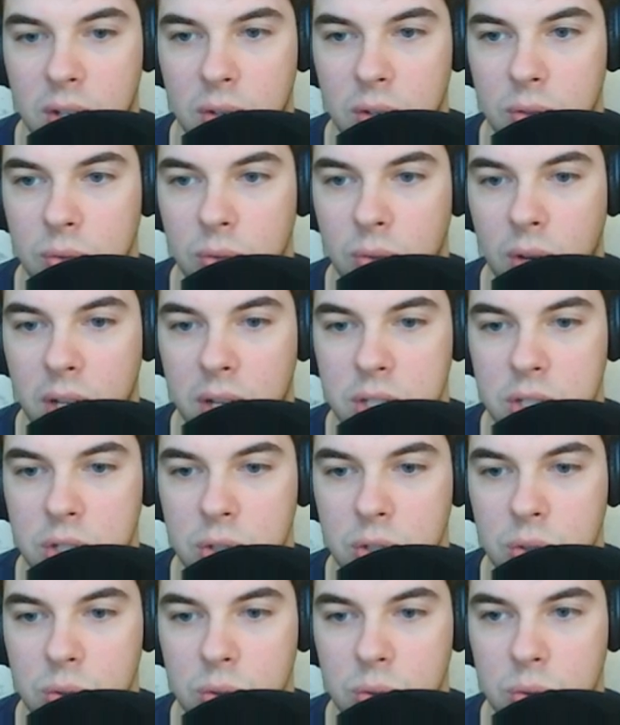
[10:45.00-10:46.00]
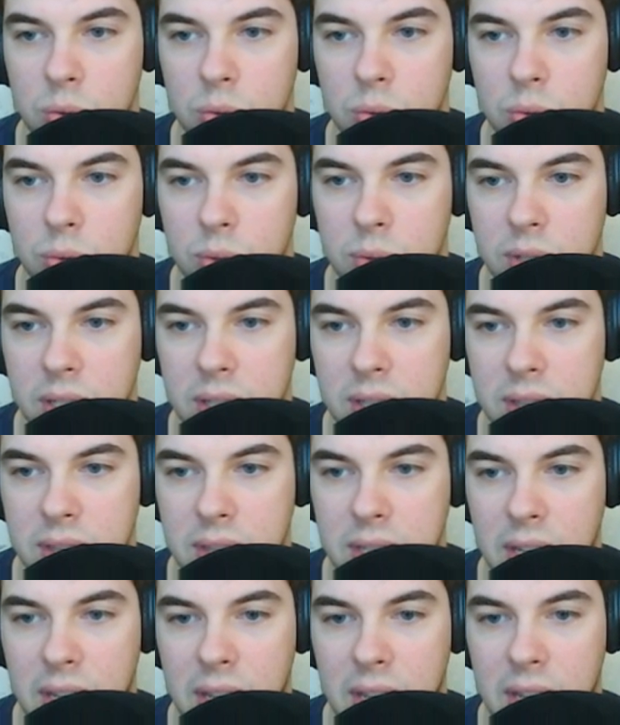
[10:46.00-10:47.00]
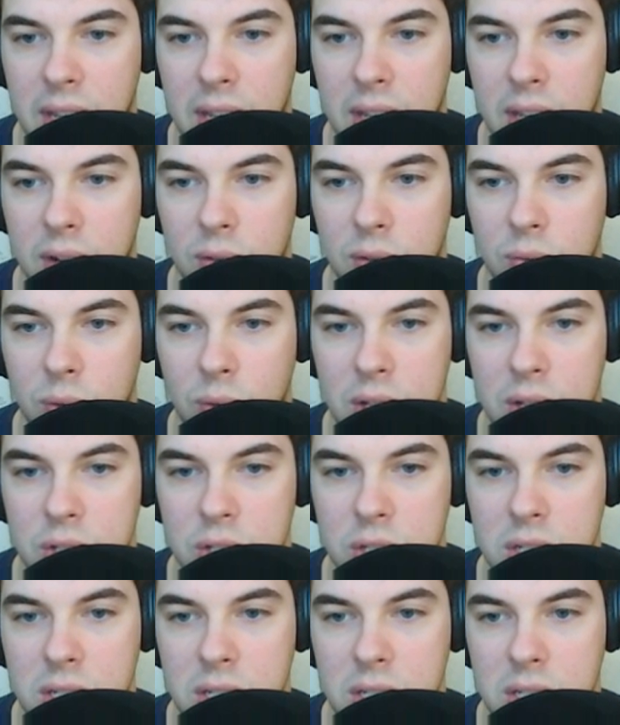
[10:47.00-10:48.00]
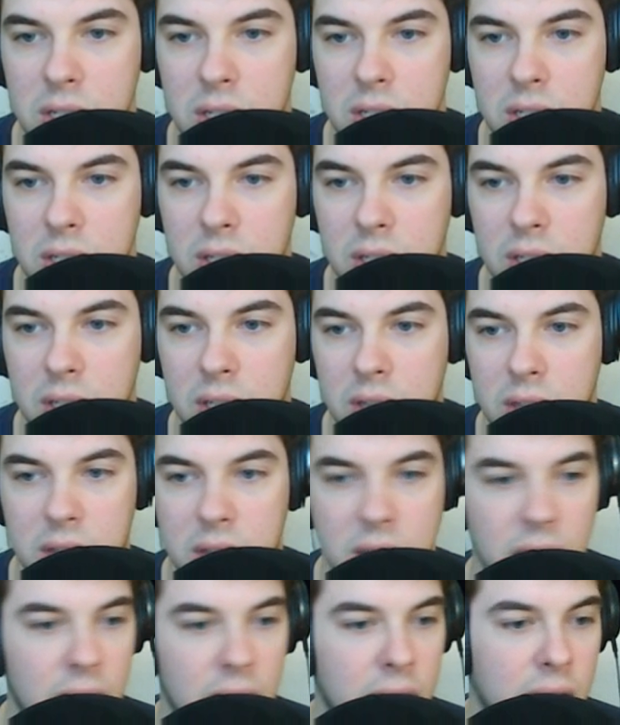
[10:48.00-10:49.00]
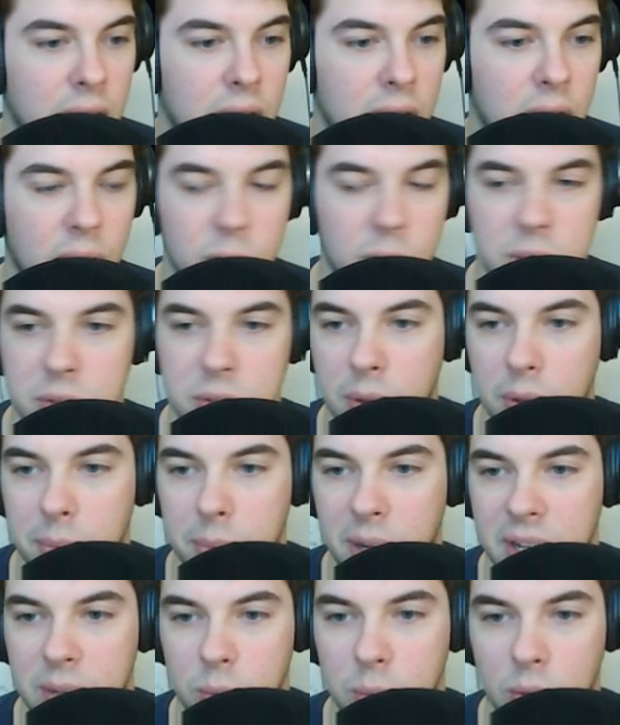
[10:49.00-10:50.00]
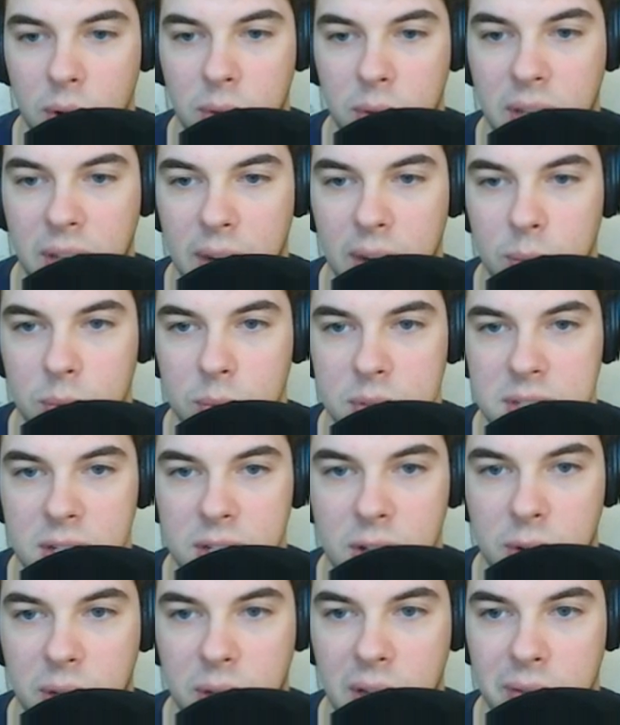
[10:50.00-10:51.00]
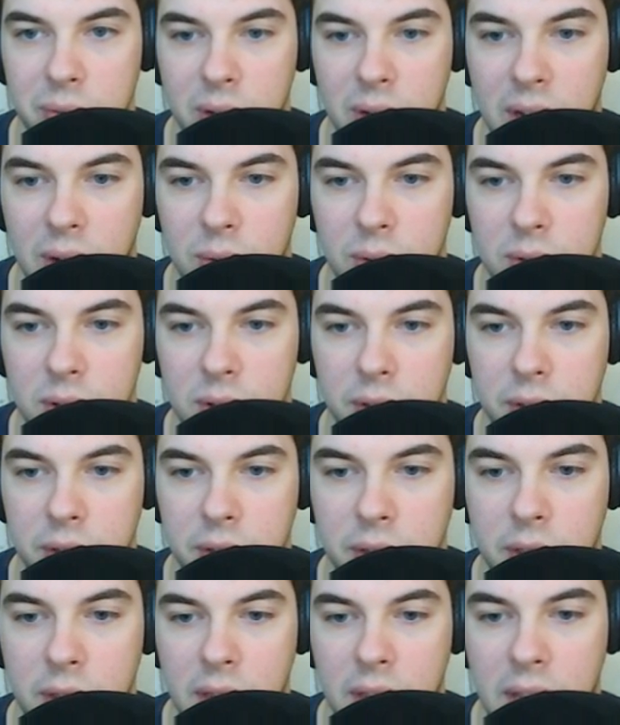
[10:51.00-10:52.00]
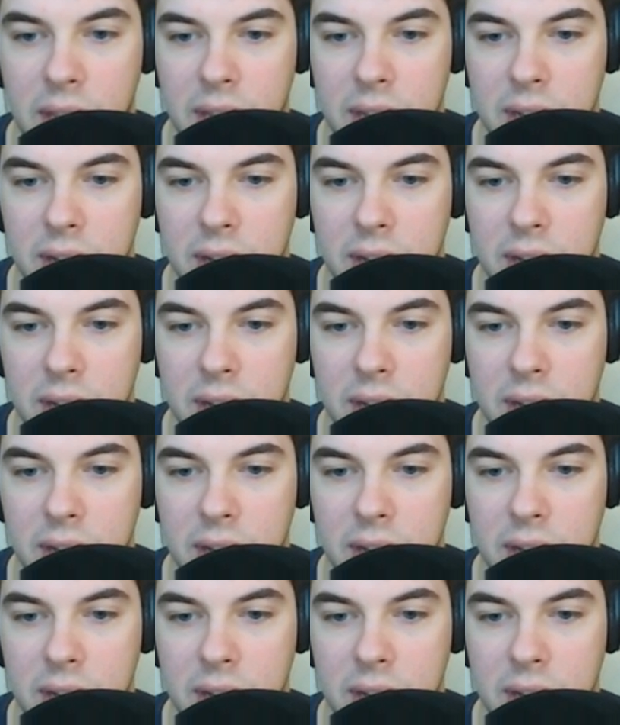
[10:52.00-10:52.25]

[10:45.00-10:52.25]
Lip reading: Raichu, get that. Reggie, get that. How are we doing on money? We're okay. We're still okay for now. That.